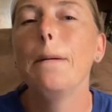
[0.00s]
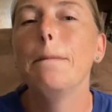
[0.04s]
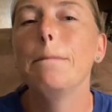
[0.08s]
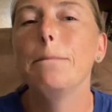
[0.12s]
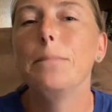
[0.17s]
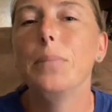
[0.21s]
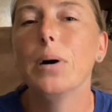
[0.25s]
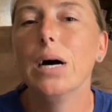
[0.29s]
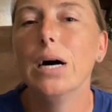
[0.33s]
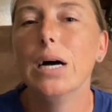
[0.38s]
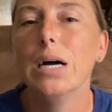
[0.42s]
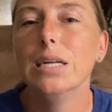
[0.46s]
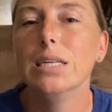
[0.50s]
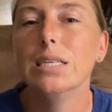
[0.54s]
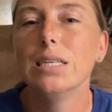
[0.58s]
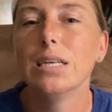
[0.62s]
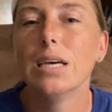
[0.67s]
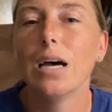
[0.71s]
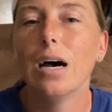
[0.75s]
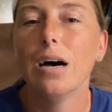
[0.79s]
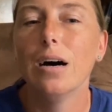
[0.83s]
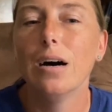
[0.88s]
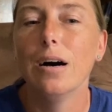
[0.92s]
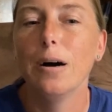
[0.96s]
but
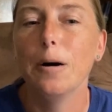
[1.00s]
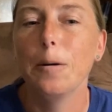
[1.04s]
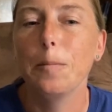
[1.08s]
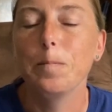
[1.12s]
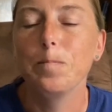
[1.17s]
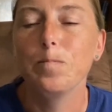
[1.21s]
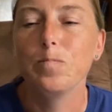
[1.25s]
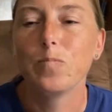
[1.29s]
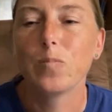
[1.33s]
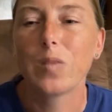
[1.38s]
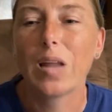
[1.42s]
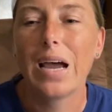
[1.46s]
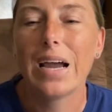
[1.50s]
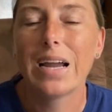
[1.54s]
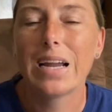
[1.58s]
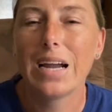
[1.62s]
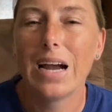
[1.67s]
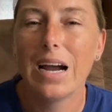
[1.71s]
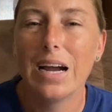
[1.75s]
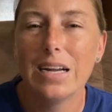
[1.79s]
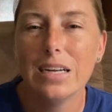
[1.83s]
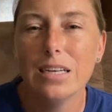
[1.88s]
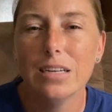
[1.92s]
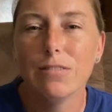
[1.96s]
I
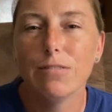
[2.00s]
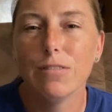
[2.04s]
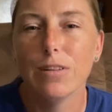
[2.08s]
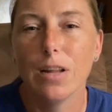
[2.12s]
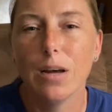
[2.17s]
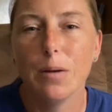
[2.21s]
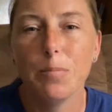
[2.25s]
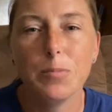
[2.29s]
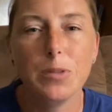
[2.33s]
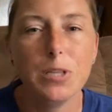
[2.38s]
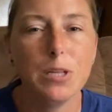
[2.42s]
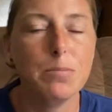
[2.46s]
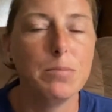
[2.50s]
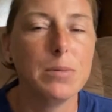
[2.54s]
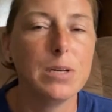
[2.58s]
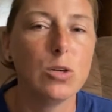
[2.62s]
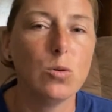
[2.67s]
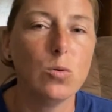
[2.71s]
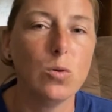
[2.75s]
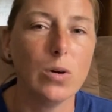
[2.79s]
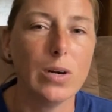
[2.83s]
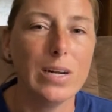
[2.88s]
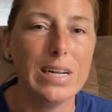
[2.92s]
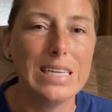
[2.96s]
kind of lump the middle
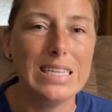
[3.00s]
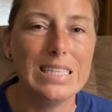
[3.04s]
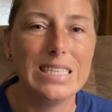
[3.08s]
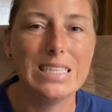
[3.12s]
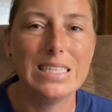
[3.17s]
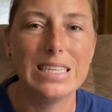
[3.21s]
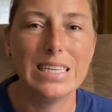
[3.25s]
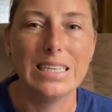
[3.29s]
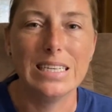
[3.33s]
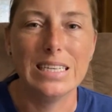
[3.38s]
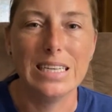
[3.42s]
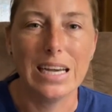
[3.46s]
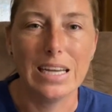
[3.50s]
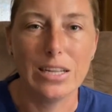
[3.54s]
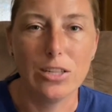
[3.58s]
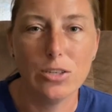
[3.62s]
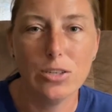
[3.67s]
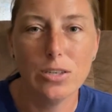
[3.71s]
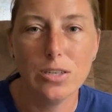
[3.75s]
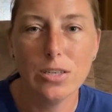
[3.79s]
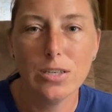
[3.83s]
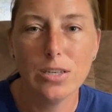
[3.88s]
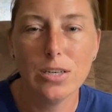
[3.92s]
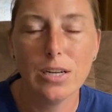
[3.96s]
grades
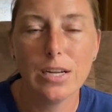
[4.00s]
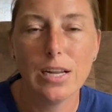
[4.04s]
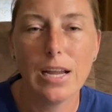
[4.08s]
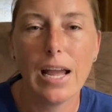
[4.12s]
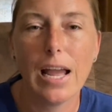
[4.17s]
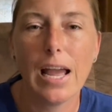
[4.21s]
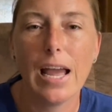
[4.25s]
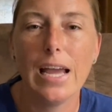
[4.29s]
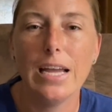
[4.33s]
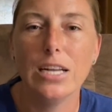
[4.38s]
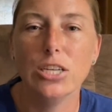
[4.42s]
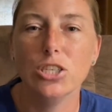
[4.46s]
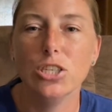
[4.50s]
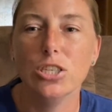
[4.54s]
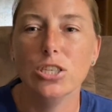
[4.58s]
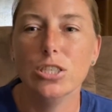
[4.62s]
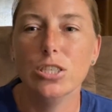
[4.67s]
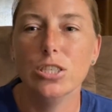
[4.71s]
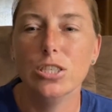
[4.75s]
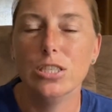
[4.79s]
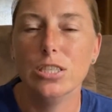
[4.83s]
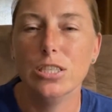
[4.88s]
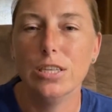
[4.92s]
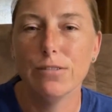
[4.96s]
together and
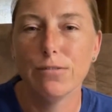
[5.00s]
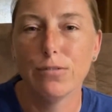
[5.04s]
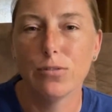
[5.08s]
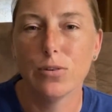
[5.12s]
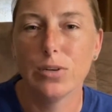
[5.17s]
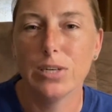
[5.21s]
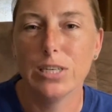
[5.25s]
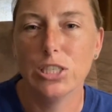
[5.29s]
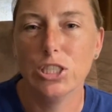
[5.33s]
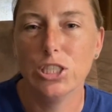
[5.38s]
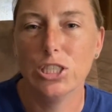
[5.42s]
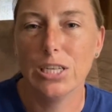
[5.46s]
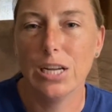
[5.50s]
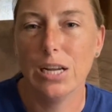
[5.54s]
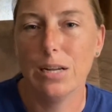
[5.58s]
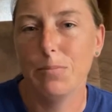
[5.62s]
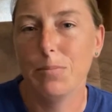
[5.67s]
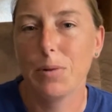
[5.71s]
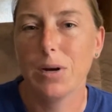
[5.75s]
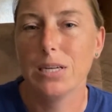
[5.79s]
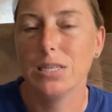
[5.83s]
differentiate by